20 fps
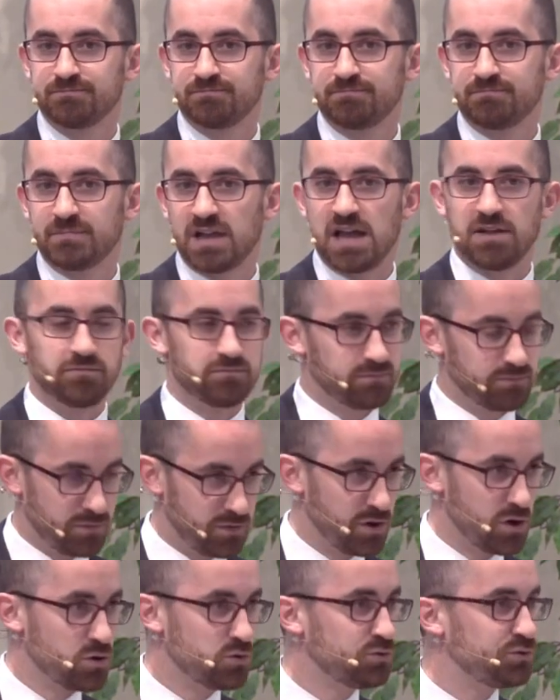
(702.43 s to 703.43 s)
And
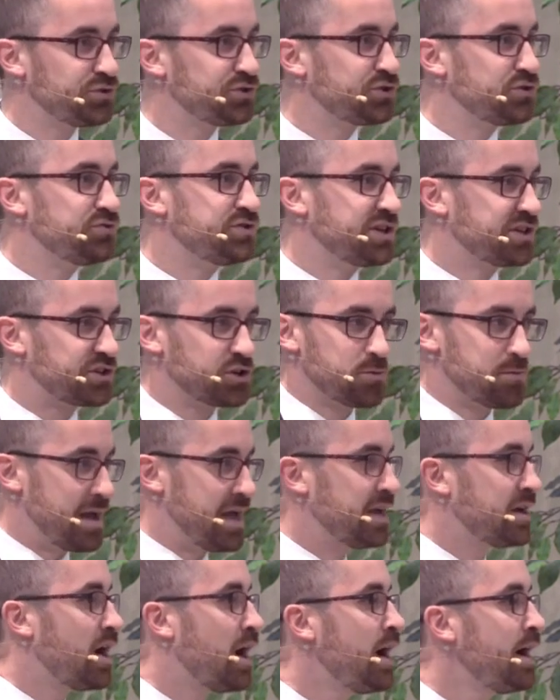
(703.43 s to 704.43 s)
those who
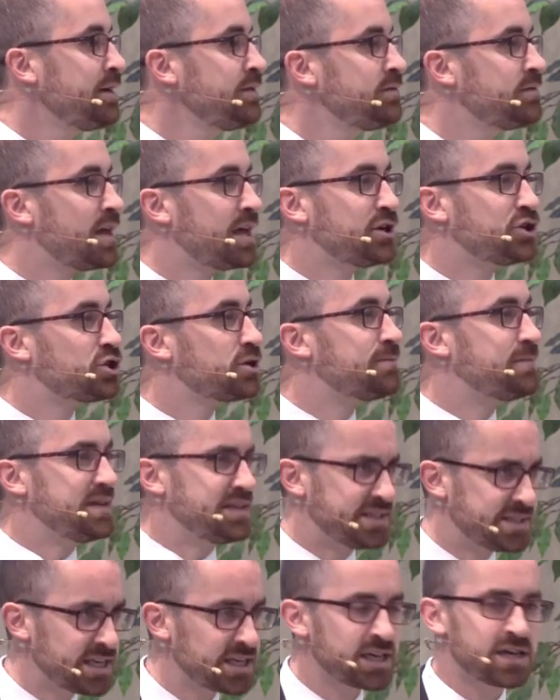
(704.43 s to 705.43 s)
disobey God, they should be
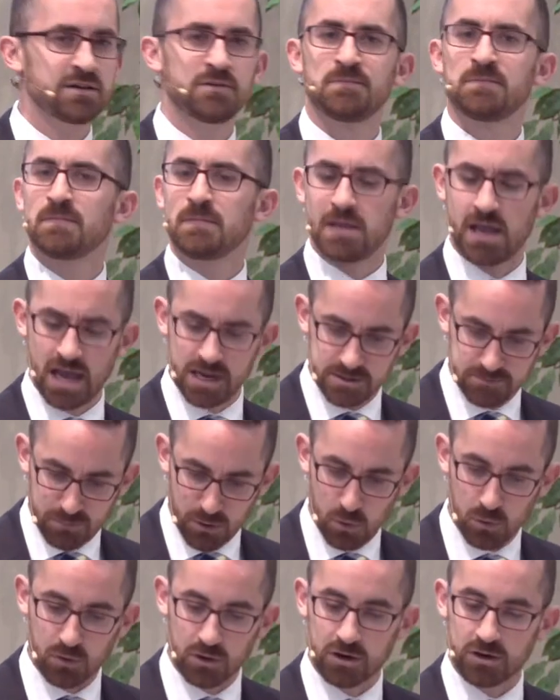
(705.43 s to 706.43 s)
sick and
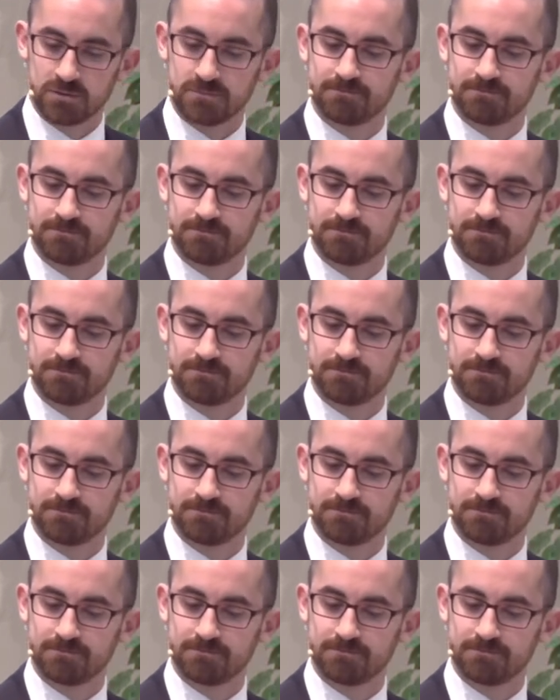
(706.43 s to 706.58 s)
poor.